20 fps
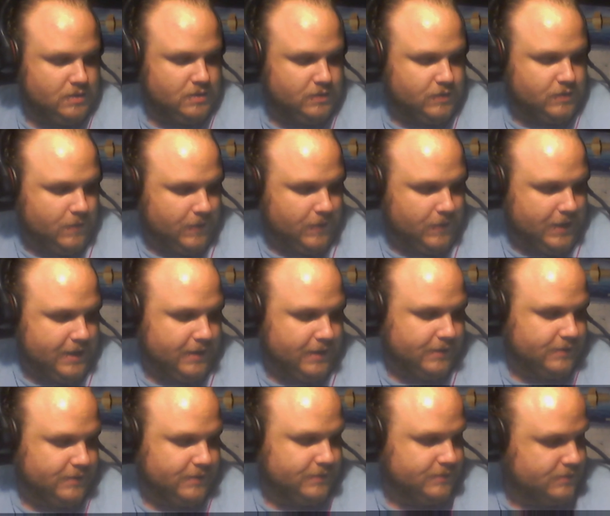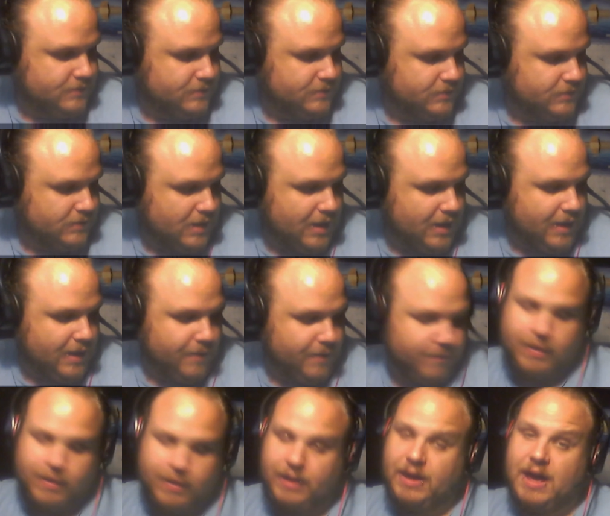So yeah,
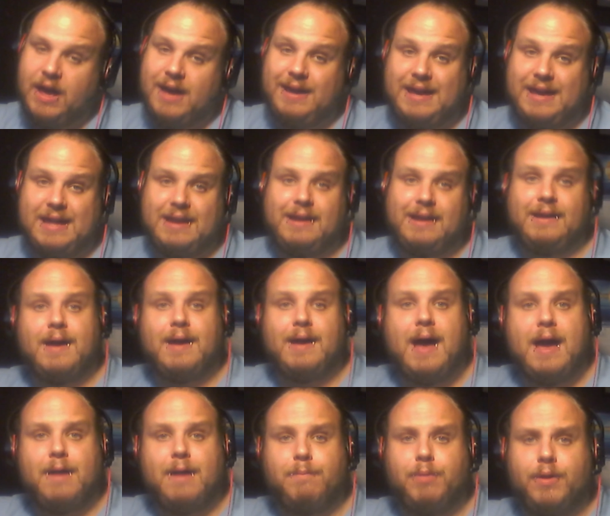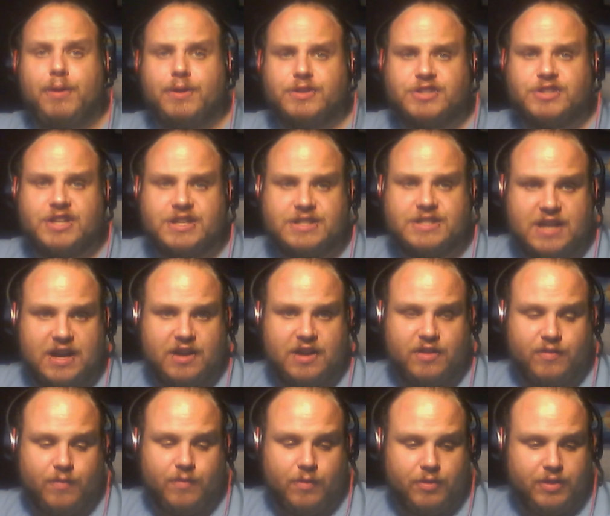but again, I apologize,
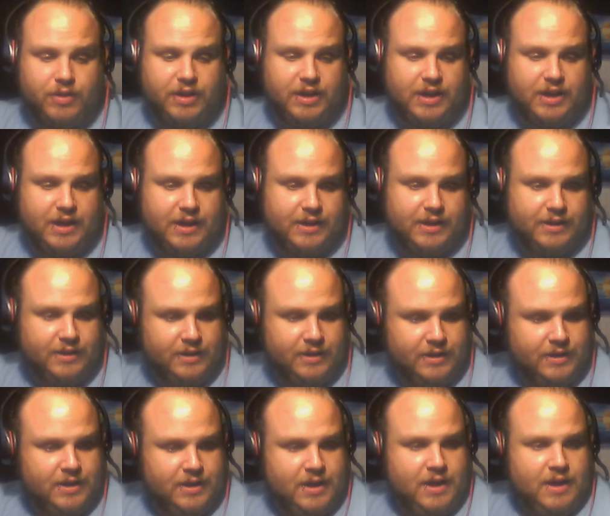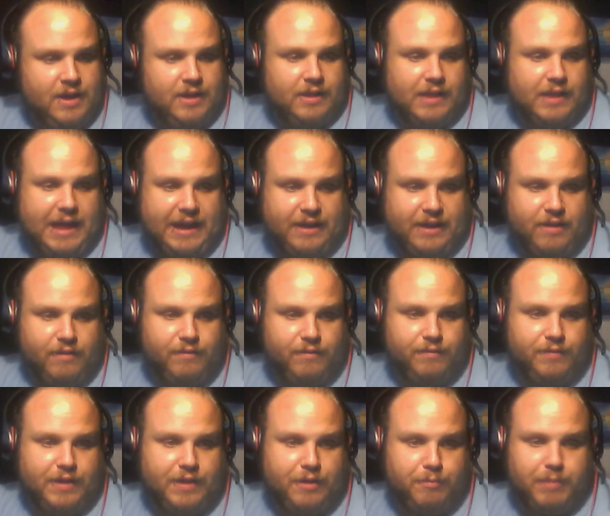guys, for the lack
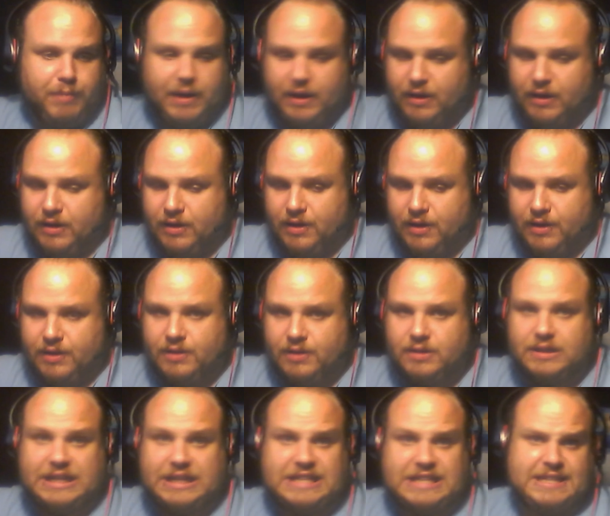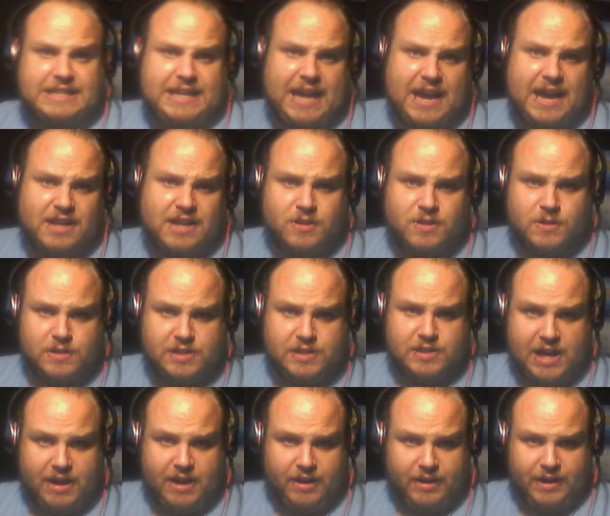of there being a lazy cast on
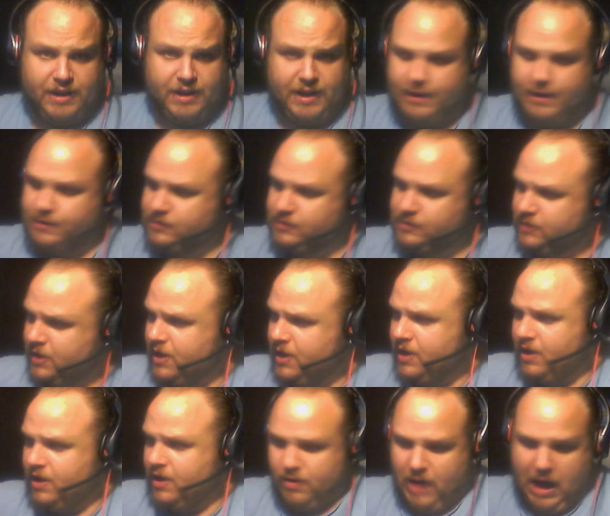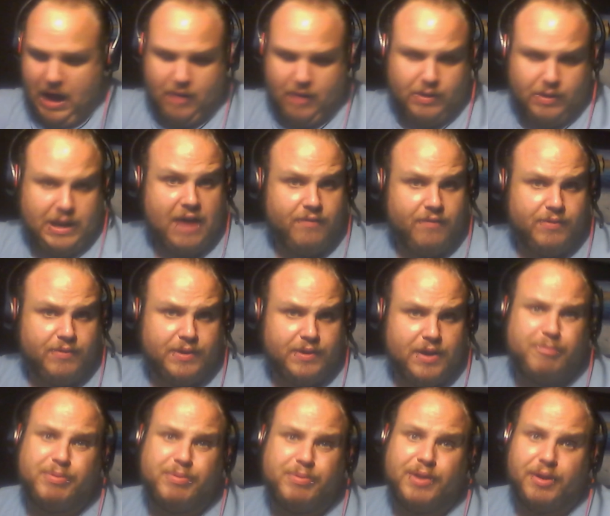Saturday. I will have one
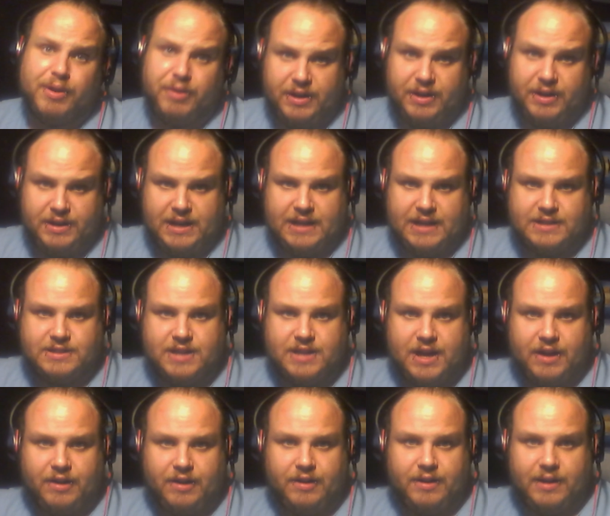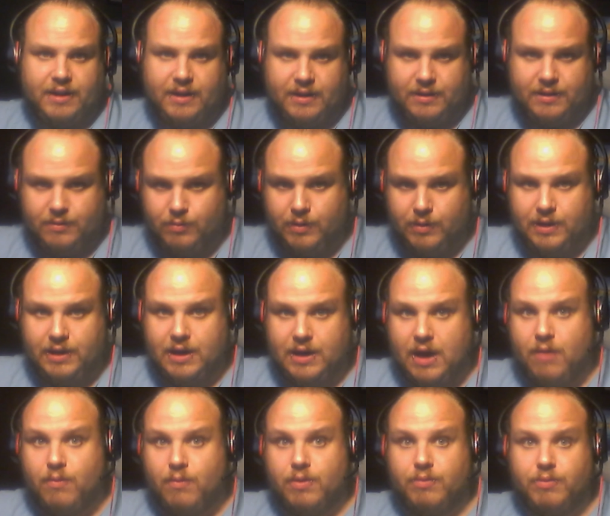uploaded next Saturday. We
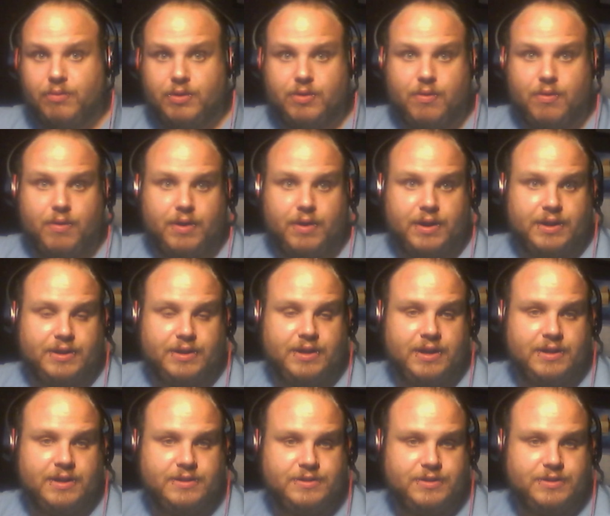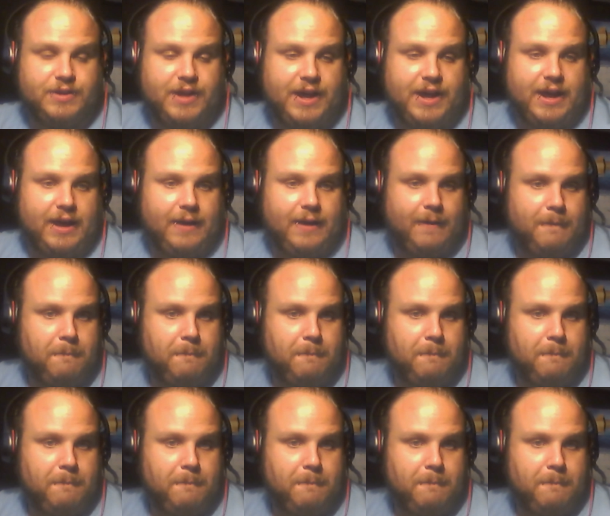got one recorded today.